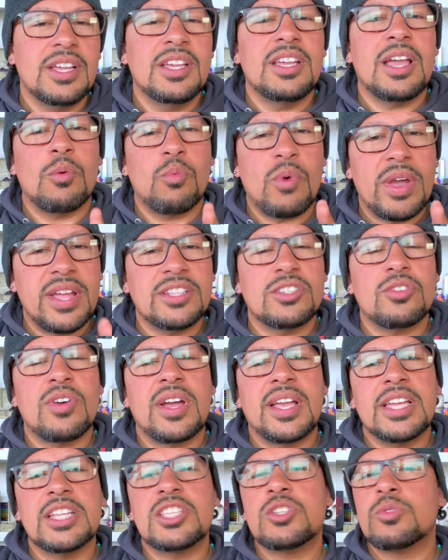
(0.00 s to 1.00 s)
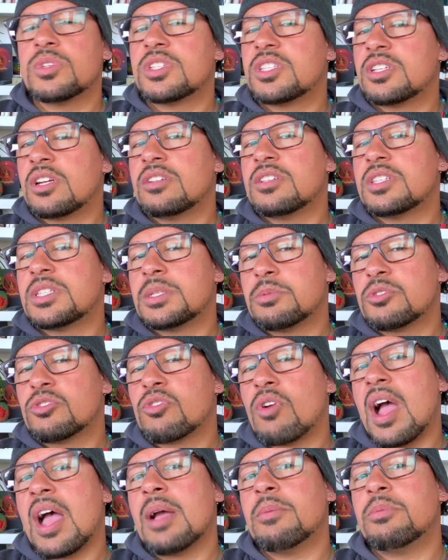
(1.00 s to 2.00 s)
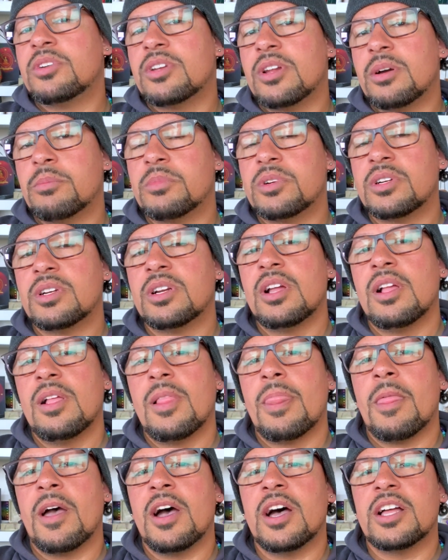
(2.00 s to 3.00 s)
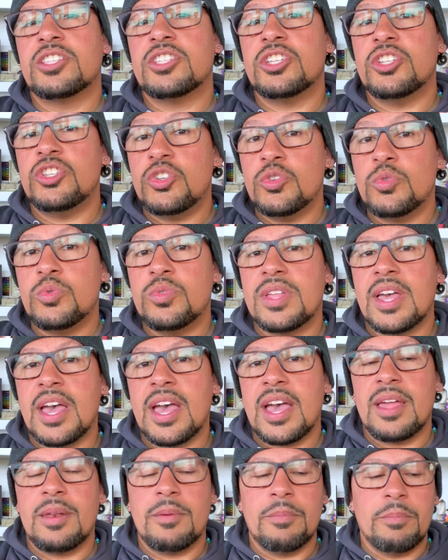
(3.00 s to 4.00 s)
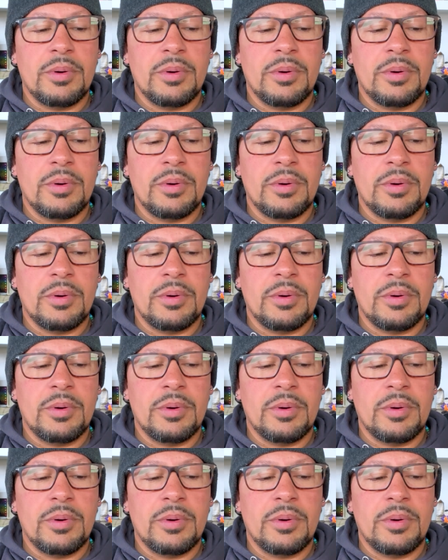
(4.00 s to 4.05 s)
until I get to a certain subscriber number to do that.